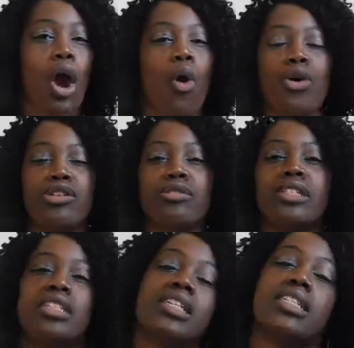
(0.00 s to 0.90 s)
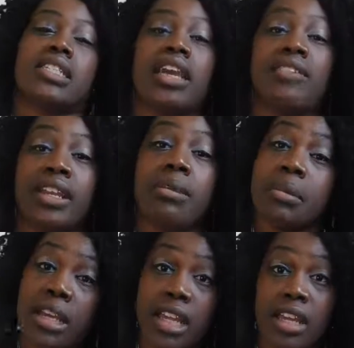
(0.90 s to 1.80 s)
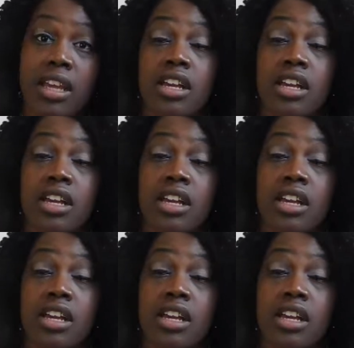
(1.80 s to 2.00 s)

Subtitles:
or you just didn't save any money.